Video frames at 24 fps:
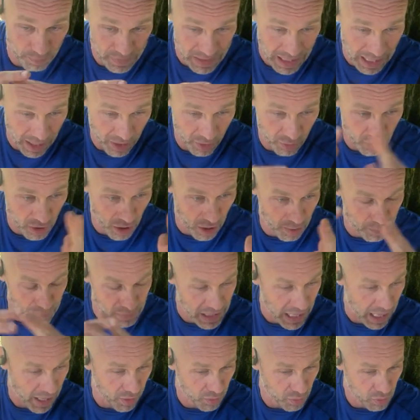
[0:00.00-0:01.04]
down, up,
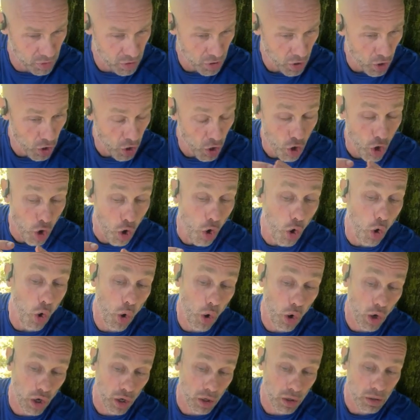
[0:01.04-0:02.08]
down.
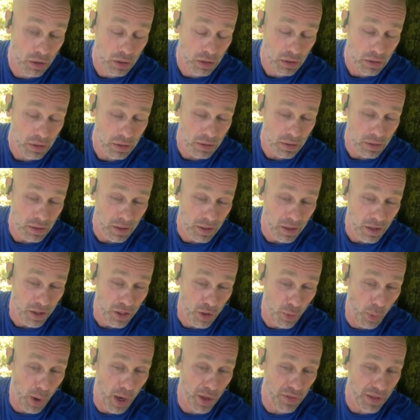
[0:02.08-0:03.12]
Or
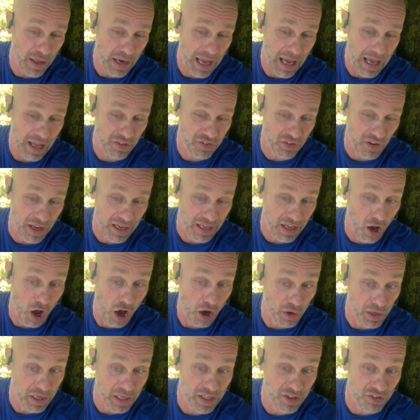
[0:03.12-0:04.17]
the one that has like,
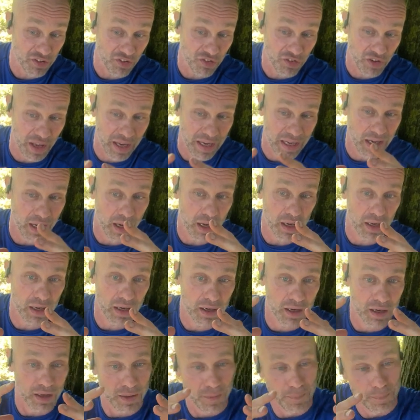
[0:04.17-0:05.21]
all it is is like
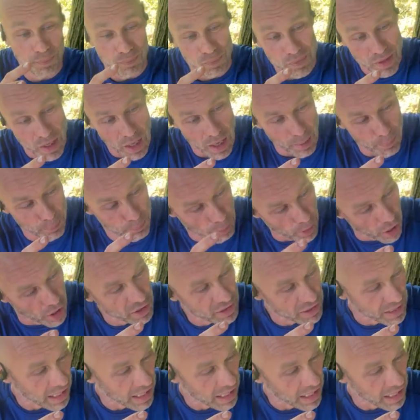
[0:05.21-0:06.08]
a bug